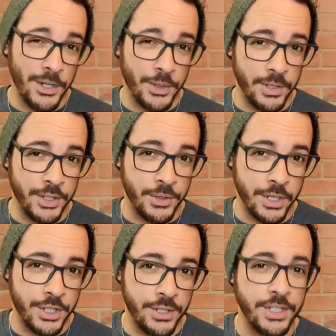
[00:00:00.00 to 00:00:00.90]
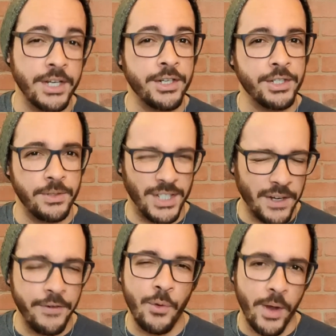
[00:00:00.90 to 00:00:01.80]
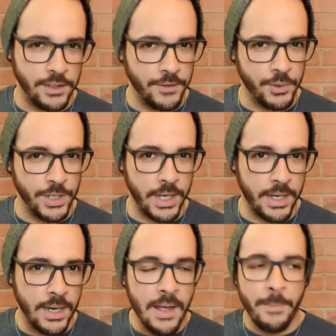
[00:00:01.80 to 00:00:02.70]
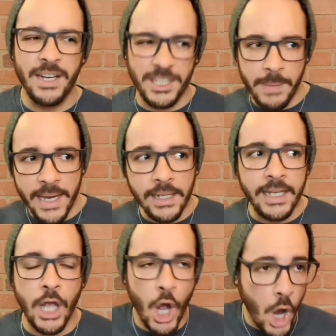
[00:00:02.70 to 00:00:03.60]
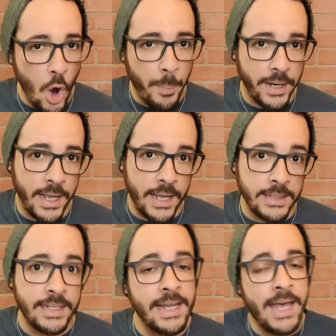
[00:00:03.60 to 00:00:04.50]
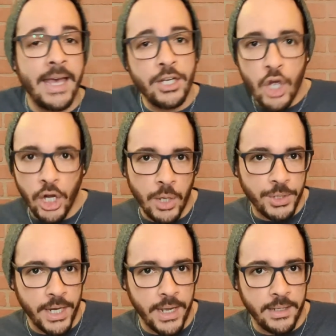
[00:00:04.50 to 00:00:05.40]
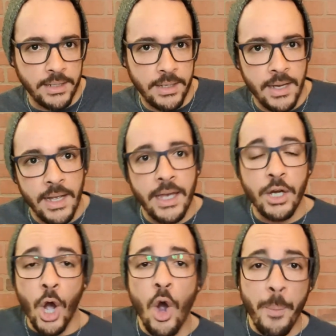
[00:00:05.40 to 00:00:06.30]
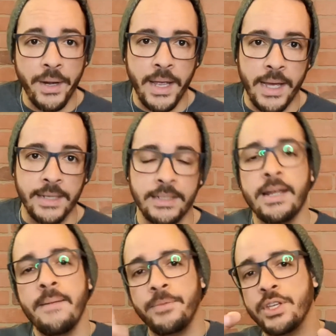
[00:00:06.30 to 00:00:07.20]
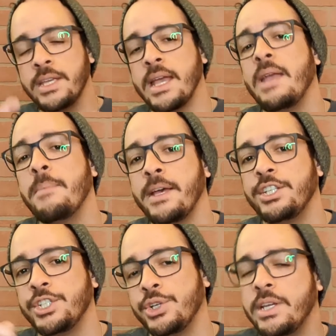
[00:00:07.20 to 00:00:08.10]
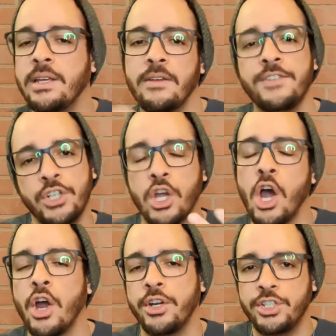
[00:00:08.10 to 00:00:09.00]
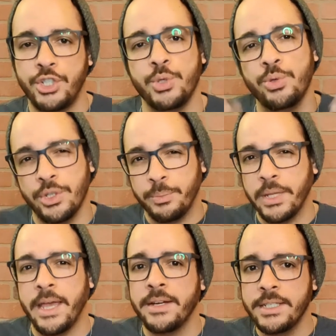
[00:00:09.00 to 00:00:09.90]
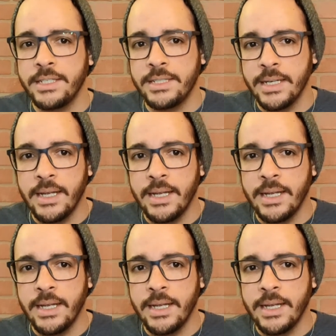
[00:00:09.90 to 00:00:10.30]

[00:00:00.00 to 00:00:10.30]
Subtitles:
to the instructions, there's different ways of using it, but it's mainly open hand and close hand. In open hand, the Game Master gives the cards to the players,